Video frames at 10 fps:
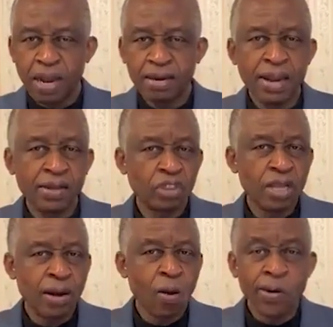
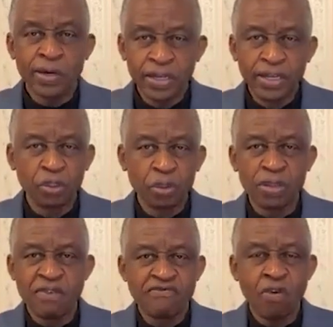pregnancy and all the
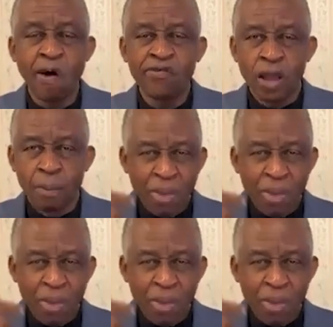issues involved.